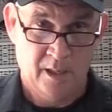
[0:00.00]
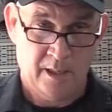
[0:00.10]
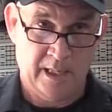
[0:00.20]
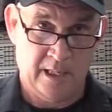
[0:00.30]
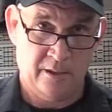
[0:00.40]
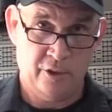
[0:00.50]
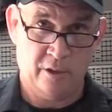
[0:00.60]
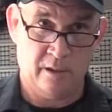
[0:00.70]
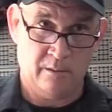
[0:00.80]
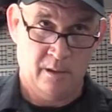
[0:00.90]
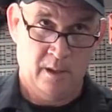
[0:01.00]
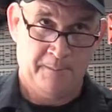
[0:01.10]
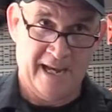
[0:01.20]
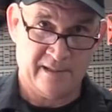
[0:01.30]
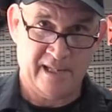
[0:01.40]
and you can
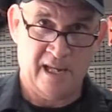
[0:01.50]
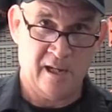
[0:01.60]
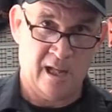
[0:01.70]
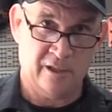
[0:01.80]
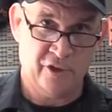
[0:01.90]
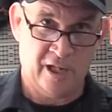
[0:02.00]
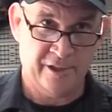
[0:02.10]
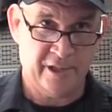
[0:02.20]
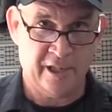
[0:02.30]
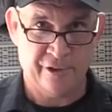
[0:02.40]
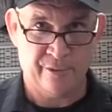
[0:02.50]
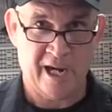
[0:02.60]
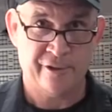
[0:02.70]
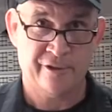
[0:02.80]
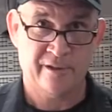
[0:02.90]
pass that knowledge on to other
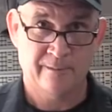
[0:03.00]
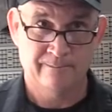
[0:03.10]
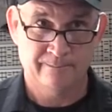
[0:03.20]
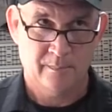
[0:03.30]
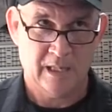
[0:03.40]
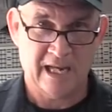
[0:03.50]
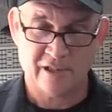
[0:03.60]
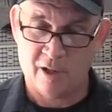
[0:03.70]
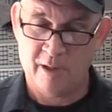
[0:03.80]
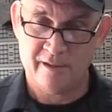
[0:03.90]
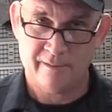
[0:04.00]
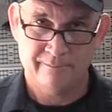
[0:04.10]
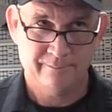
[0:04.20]
riders. As always.